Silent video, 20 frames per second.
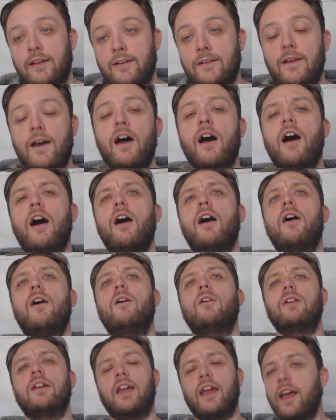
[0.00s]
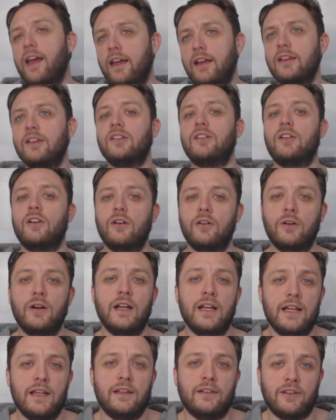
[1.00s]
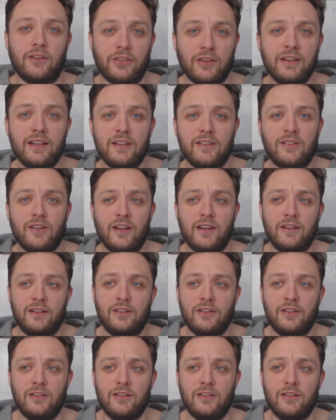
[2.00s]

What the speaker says: and okay, so the thing is,